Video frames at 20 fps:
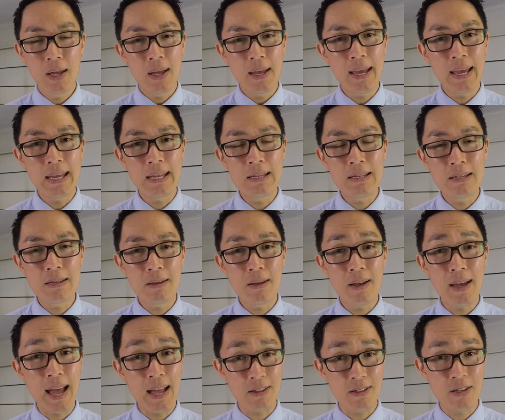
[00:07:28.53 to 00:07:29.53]
And
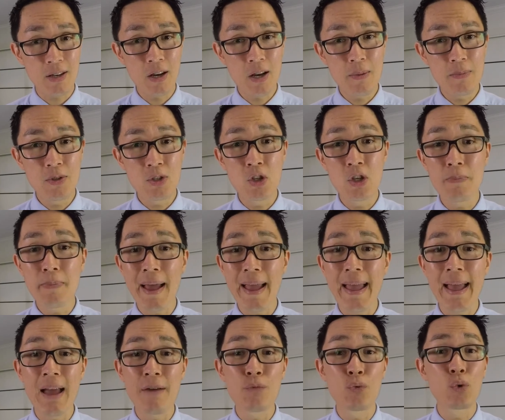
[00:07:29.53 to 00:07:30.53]
at times, you may
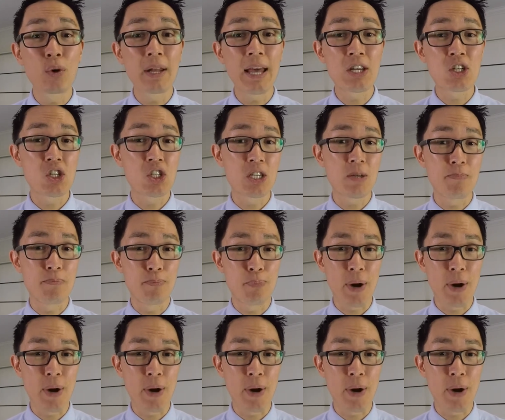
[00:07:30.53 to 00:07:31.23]
have relationship